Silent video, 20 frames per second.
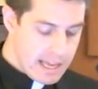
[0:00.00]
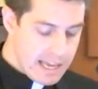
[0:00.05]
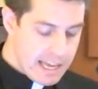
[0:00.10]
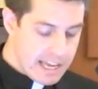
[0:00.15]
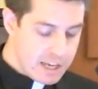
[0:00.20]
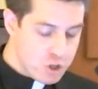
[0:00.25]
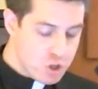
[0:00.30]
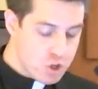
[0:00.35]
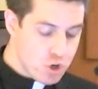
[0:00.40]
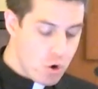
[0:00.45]

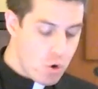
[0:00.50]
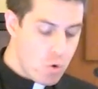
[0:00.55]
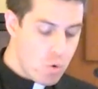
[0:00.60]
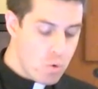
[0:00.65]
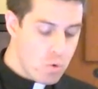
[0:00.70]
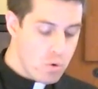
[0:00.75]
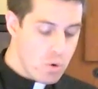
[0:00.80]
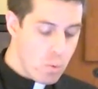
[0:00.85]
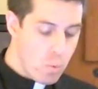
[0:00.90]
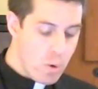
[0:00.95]
It
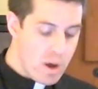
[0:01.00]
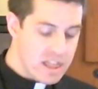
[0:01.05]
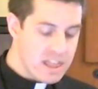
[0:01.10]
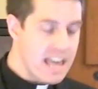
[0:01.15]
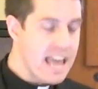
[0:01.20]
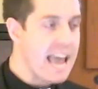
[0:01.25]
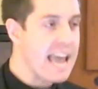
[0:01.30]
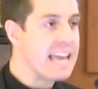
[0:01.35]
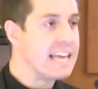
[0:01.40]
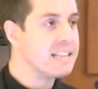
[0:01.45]
shone with
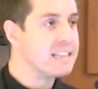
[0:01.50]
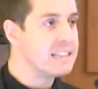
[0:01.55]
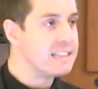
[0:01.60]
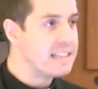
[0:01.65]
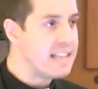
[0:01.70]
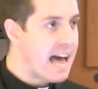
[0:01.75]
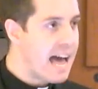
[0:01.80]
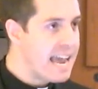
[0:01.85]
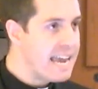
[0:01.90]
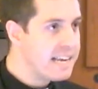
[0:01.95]
a
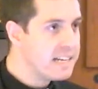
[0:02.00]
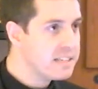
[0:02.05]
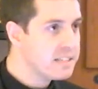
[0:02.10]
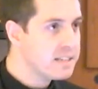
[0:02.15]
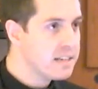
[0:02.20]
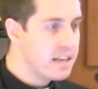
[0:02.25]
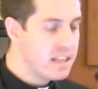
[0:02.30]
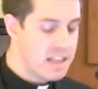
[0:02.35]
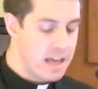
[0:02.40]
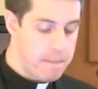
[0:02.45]

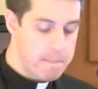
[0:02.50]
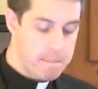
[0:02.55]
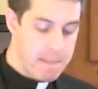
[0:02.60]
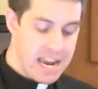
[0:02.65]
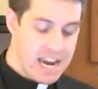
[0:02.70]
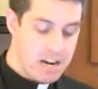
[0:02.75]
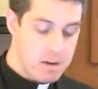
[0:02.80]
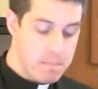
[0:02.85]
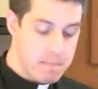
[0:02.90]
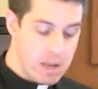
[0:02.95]
light that
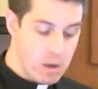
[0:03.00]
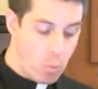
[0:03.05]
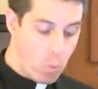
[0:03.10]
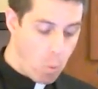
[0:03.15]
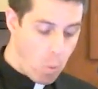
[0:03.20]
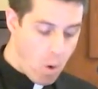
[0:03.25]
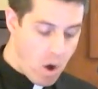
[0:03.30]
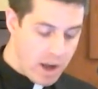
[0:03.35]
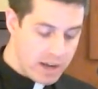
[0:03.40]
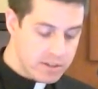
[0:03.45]
made me
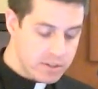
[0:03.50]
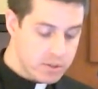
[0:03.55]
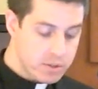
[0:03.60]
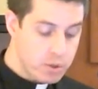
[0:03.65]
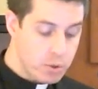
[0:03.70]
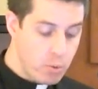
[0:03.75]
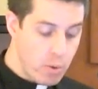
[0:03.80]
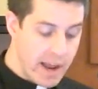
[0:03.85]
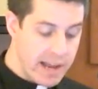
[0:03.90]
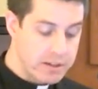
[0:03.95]
want
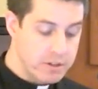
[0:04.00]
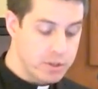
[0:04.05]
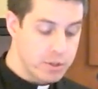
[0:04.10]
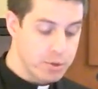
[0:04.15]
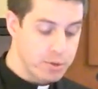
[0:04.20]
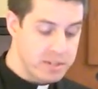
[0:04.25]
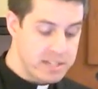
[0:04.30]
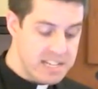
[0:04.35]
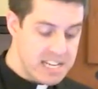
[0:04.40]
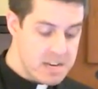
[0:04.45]
to
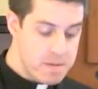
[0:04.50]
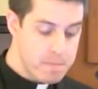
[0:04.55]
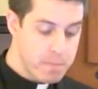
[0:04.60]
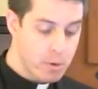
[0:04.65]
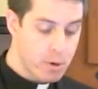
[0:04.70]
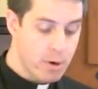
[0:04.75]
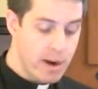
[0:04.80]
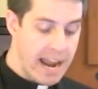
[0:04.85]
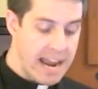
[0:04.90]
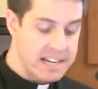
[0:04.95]
enter
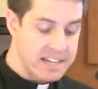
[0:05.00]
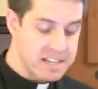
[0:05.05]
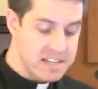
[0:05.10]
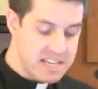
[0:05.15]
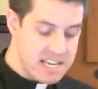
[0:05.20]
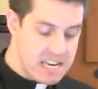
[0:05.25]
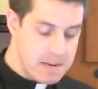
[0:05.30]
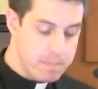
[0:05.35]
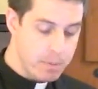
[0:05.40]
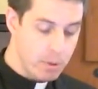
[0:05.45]
deeper and
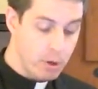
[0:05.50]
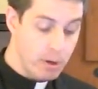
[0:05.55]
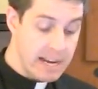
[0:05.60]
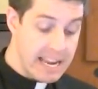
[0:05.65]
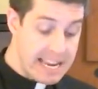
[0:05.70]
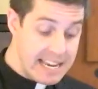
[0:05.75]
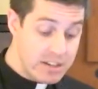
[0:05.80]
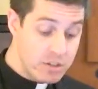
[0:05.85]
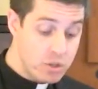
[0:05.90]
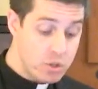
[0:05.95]
deeper
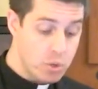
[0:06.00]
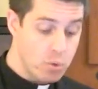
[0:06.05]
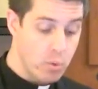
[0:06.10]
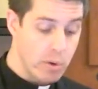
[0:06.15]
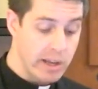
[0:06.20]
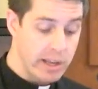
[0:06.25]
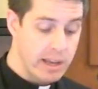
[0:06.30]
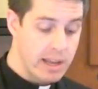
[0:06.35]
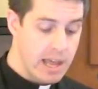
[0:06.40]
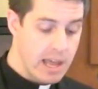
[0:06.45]
into
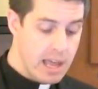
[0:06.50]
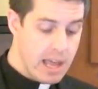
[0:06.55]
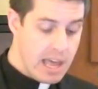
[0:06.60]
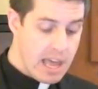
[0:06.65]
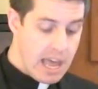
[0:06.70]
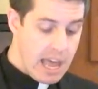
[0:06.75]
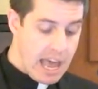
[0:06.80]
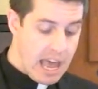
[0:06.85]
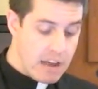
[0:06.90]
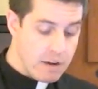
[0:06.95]
it.
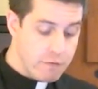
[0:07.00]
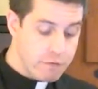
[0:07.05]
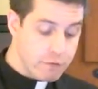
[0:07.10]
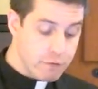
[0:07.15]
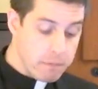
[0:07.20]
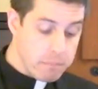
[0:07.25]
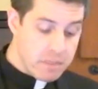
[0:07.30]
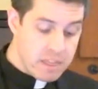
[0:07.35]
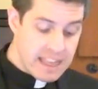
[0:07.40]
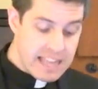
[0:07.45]
And
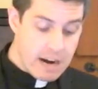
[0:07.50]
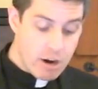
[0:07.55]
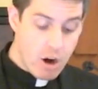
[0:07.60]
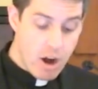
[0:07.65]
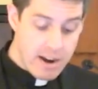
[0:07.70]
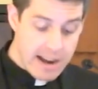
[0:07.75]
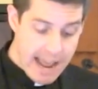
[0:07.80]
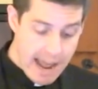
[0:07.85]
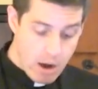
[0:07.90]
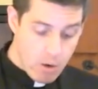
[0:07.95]
from there
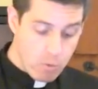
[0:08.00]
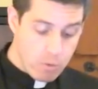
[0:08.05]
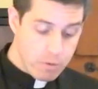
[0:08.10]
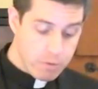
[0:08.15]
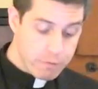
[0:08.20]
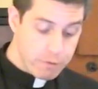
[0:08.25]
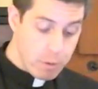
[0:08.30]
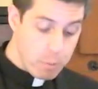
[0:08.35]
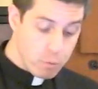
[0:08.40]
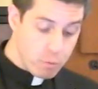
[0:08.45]
on out,
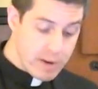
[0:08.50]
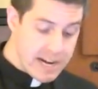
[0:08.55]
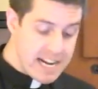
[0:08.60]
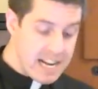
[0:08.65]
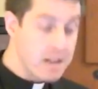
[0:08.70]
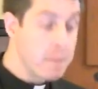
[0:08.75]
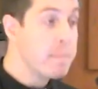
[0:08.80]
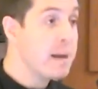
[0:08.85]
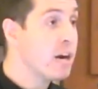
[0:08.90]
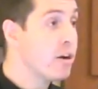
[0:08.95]
from
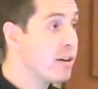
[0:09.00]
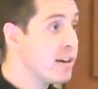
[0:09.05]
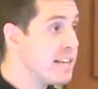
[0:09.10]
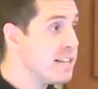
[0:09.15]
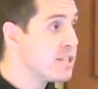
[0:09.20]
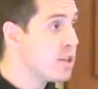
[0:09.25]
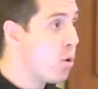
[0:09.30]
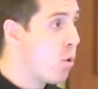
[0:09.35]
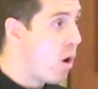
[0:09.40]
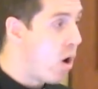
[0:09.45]
reading
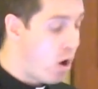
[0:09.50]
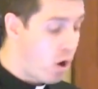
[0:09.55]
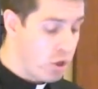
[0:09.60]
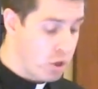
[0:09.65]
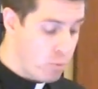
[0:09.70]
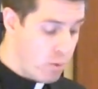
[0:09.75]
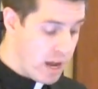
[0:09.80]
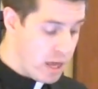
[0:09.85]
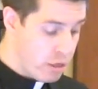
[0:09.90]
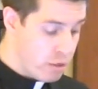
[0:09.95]
Paradiso all
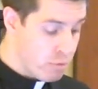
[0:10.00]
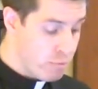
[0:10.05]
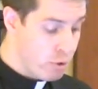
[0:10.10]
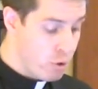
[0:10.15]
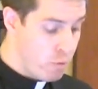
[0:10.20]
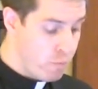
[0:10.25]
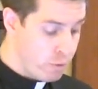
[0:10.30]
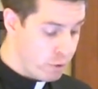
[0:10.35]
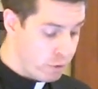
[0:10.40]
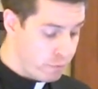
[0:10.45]
the way
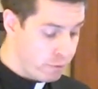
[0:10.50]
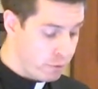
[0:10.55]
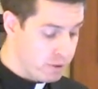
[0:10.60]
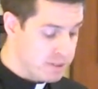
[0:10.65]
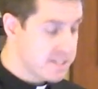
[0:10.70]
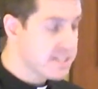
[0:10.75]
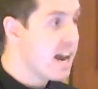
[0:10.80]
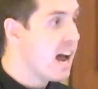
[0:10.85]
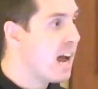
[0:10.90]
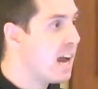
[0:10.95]
through for the
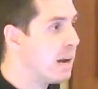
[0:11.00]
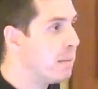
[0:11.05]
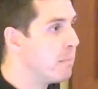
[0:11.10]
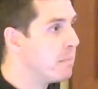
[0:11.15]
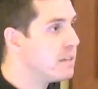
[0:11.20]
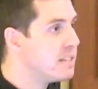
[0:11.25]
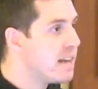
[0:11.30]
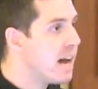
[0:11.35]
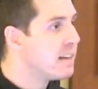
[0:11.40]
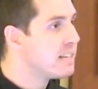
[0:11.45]
first time,
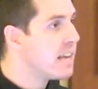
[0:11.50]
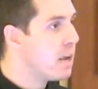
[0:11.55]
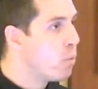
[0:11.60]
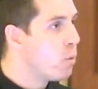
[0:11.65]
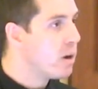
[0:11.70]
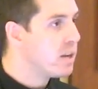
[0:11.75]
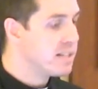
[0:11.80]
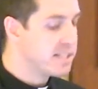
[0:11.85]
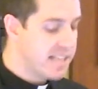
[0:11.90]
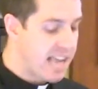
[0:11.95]
Dante
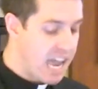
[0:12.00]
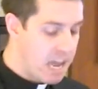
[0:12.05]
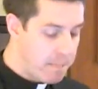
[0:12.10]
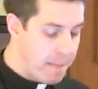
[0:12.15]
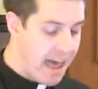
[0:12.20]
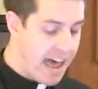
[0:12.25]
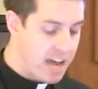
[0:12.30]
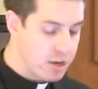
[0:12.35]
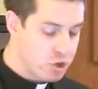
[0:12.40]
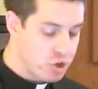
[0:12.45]
was a
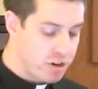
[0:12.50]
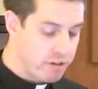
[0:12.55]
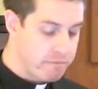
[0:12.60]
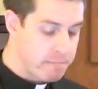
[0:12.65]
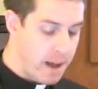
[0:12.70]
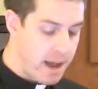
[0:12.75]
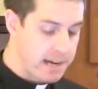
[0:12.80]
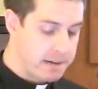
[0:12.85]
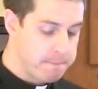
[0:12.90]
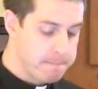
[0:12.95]
passion of
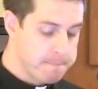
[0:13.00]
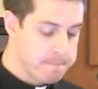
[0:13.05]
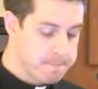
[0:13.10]
mine.